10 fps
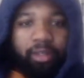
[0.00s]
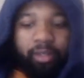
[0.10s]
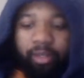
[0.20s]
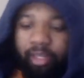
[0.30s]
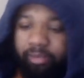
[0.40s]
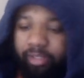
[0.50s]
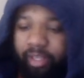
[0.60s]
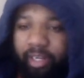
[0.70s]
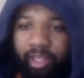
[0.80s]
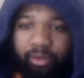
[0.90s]
You know what I'm
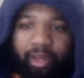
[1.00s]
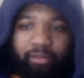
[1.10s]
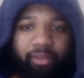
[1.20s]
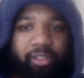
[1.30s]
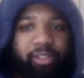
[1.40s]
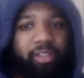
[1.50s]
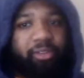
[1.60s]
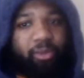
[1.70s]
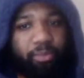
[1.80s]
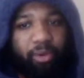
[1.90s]
saying? Like you gotta really
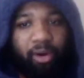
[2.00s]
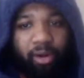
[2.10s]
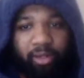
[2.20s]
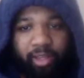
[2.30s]
set the bar.